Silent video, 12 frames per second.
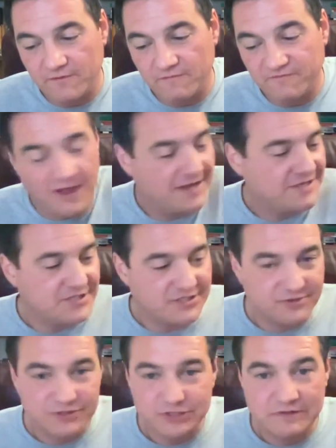
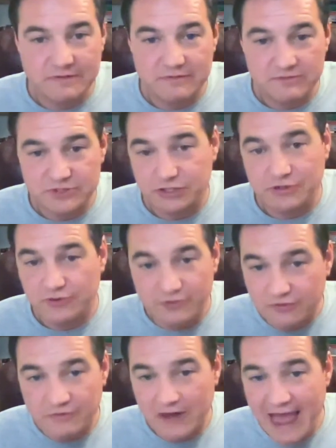flights
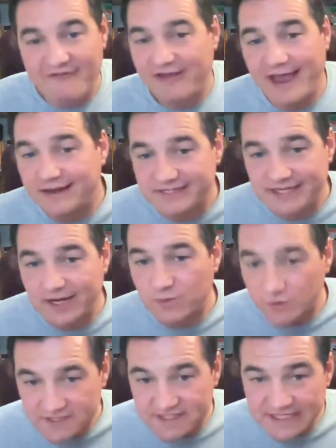to Afghanistan
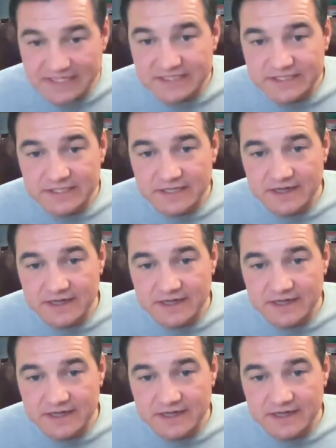will cease,